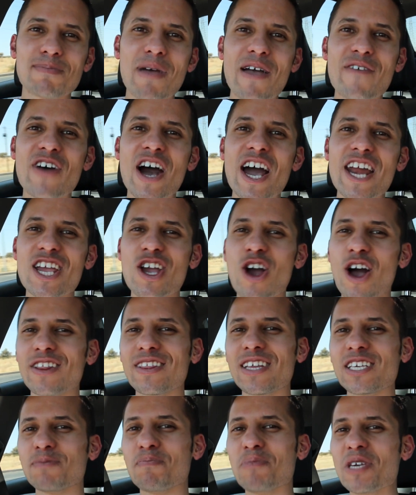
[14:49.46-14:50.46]
my verdict
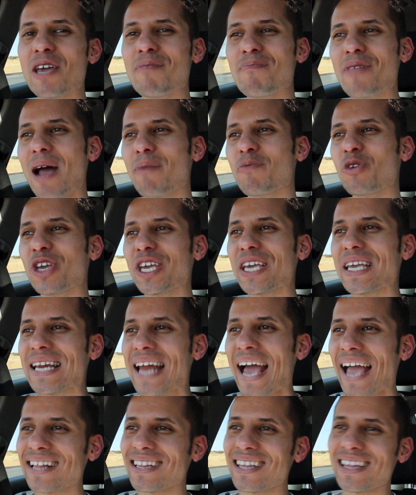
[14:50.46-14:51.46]
on this BMW
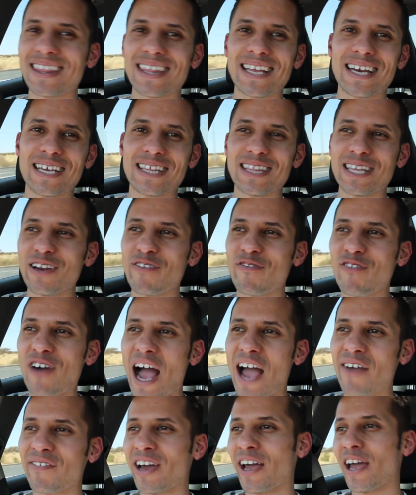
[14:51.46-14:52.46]
E90
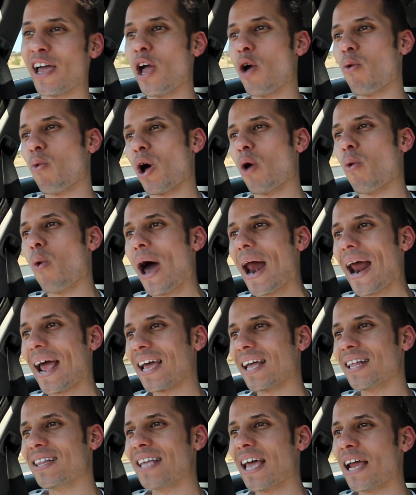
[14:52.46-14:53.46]
335i? Well, what I
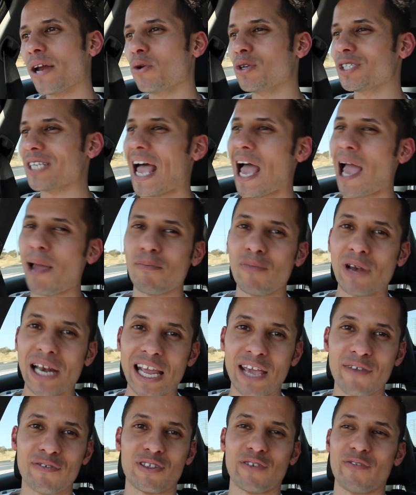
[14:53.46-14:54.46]
can tell you is I'm
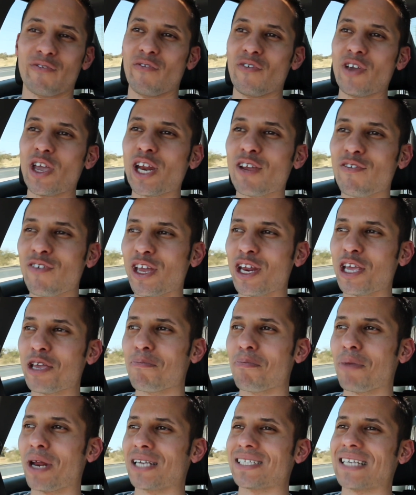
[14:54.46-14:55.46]
left very
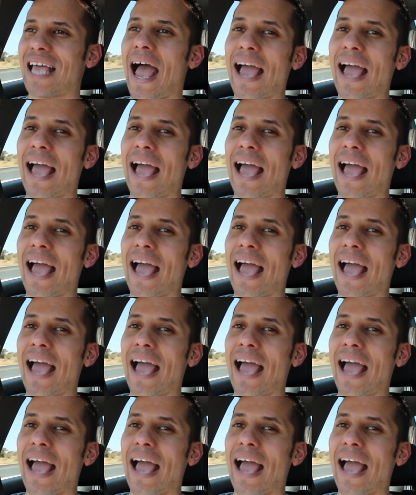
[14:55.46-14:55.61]
impressed.